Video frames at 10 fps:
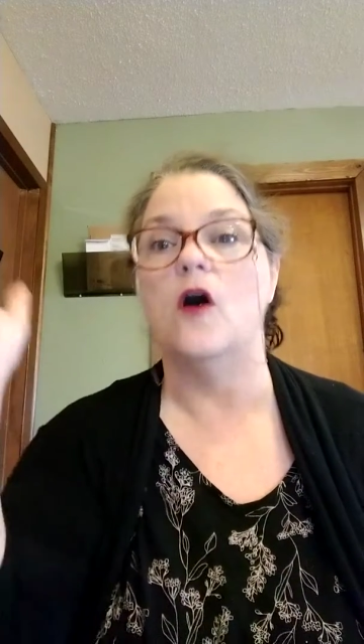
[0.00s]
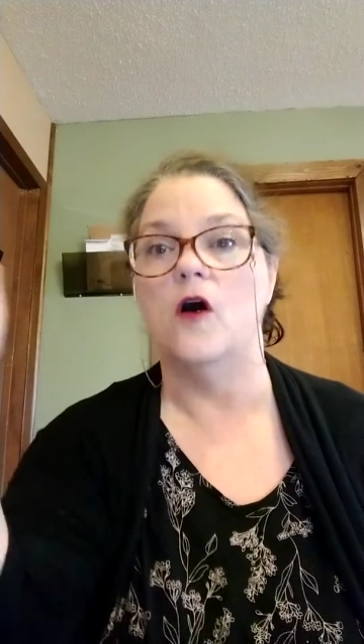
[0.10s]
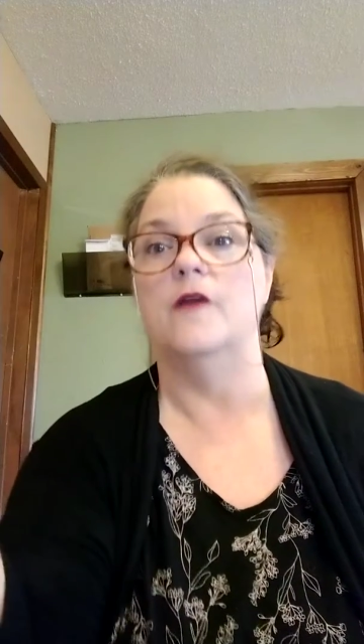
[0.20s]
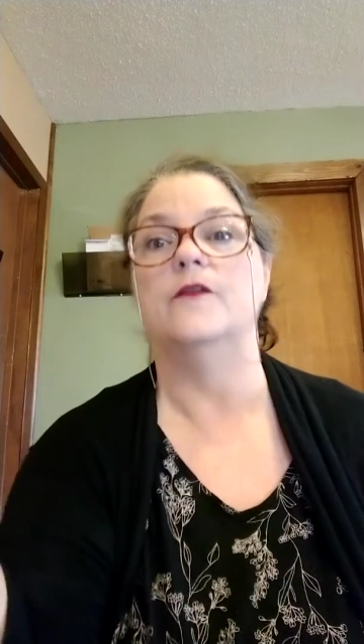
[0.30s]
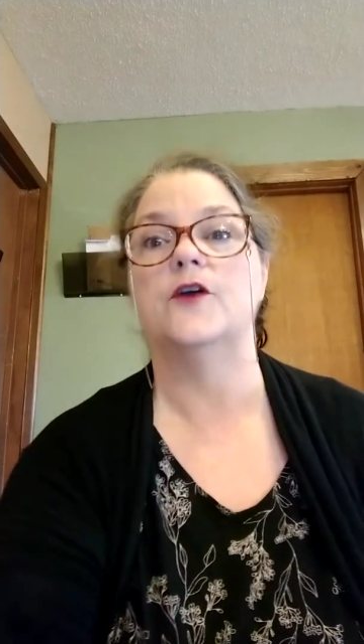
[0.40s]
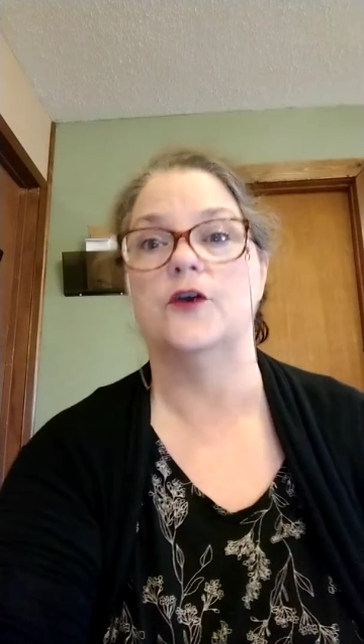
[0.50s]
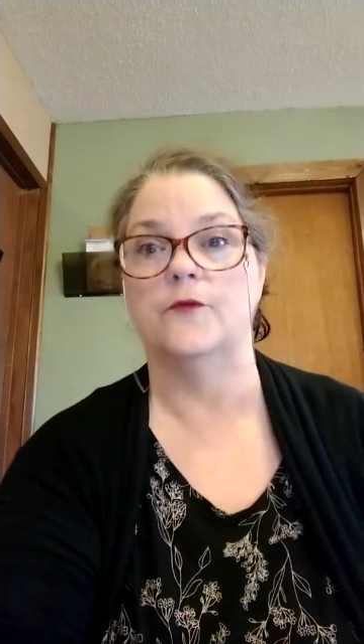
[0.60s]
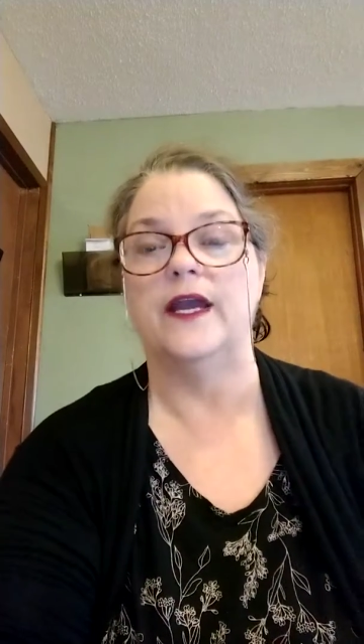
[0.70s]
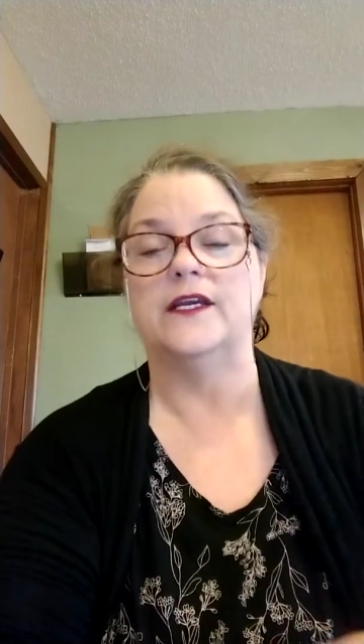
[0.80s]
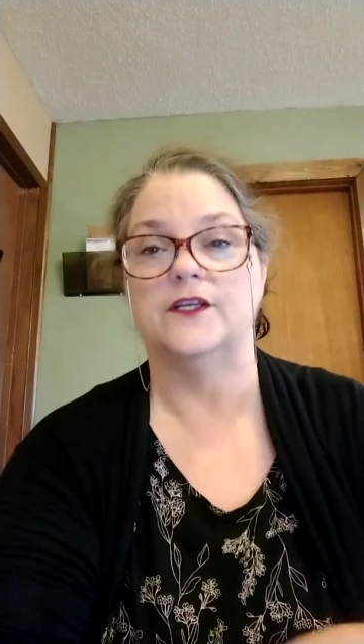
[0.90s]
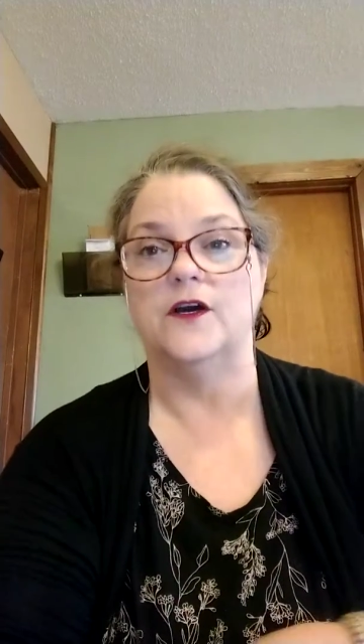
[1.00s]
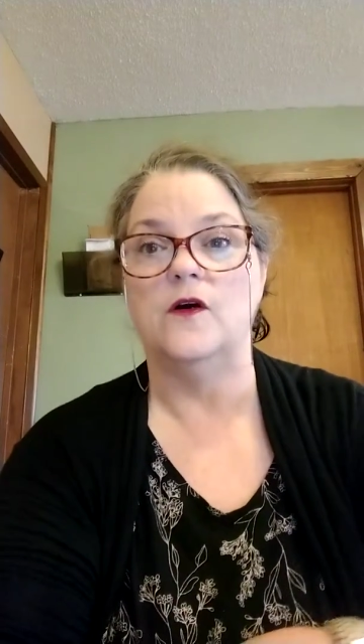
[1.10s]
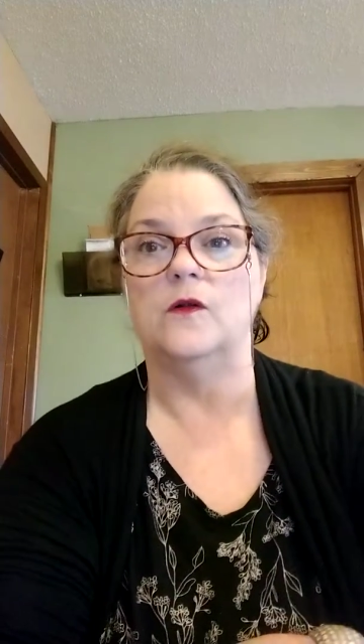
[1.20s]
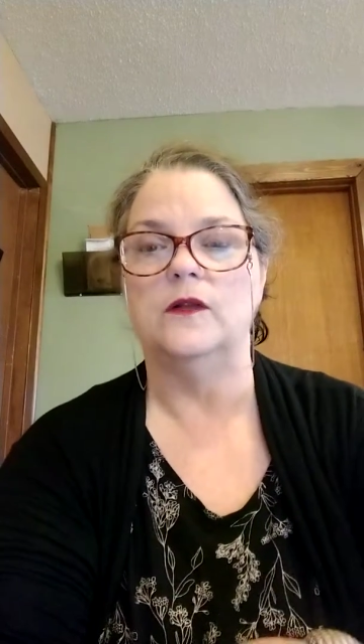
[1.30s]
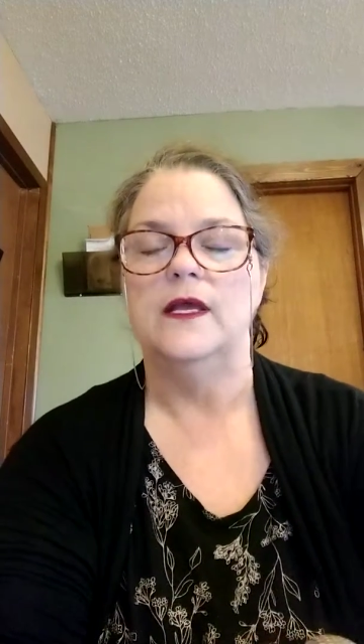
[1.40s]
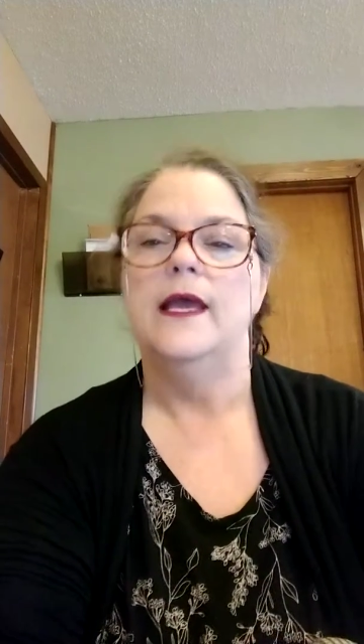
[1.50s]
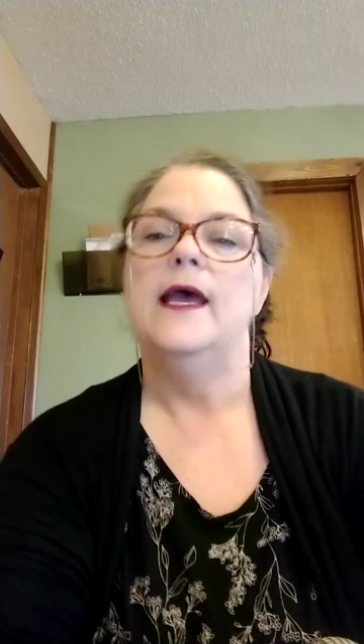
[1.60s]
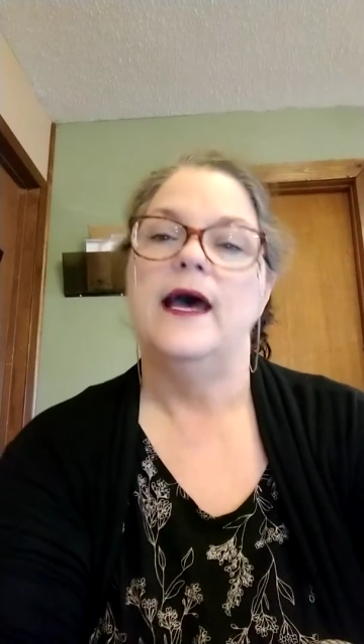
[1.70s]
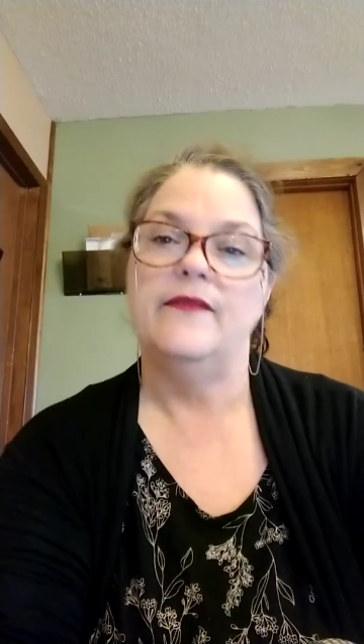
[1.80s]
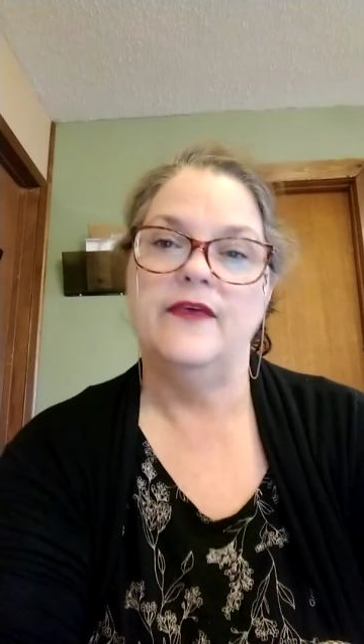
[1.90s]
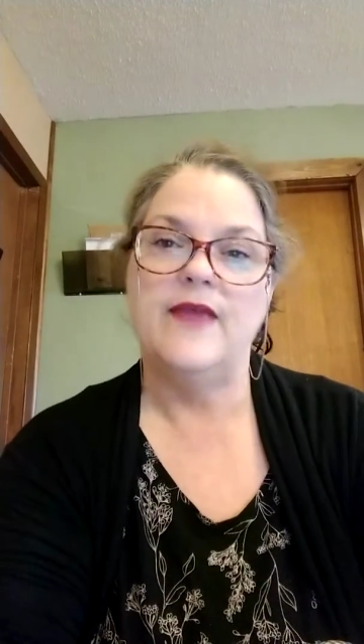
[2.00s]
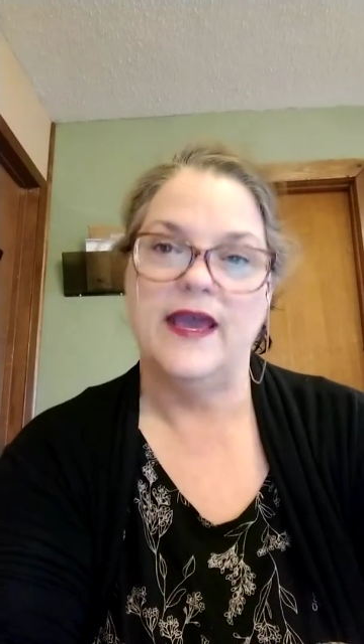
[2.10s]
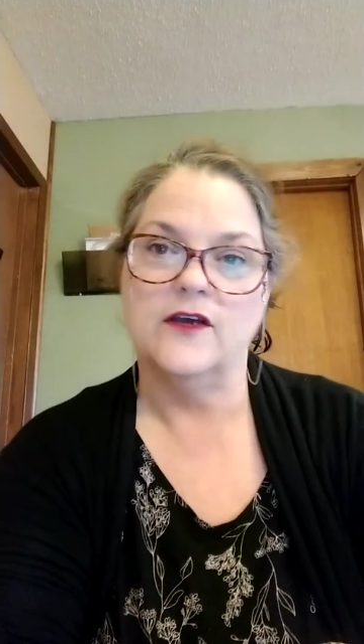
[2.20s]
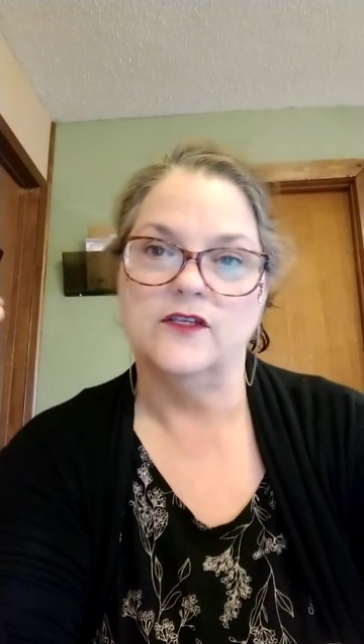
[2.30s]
on the correct goal. And then that